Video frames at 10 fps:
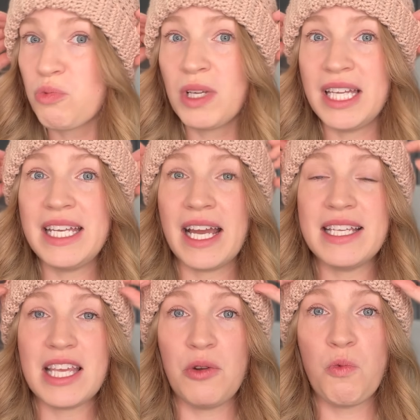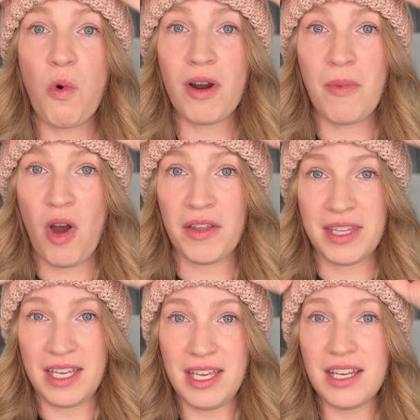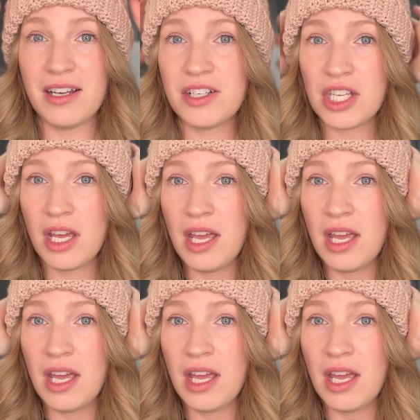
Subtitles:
really nice and warm on the ears.